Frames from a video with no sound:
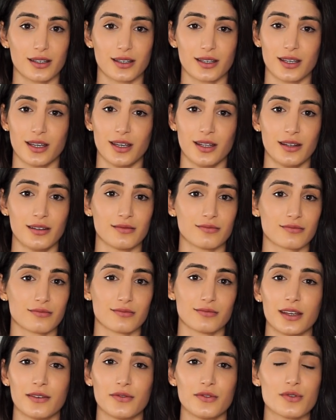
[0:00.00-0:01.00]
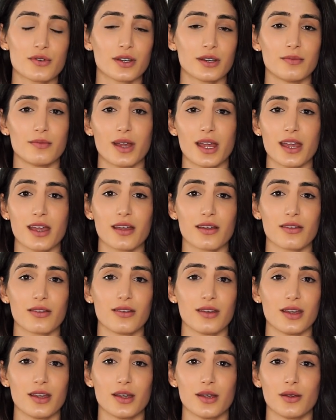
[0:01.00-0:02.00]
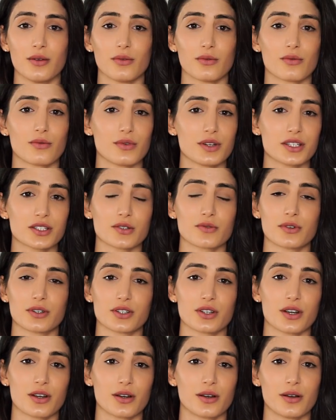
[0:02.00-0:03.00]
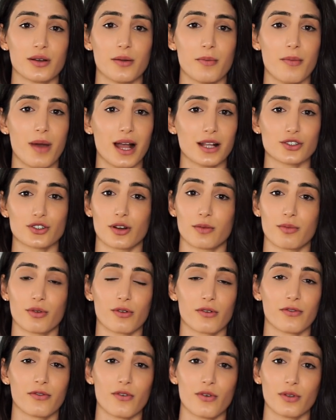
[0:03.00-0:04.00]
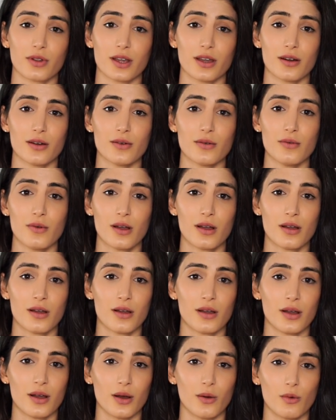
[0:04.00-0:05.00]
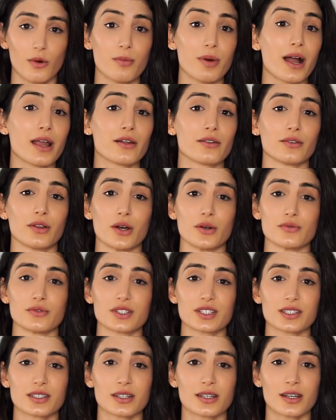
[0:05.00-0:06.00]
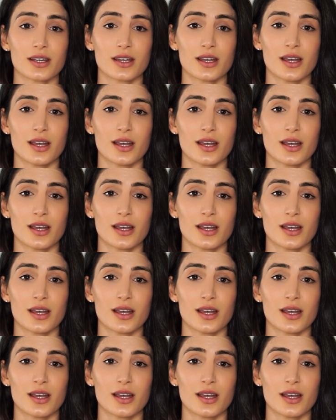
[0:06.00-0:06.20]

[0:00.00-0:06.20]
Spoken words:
kid, if you can make the risk return match our portfolio, we'll buy your loans.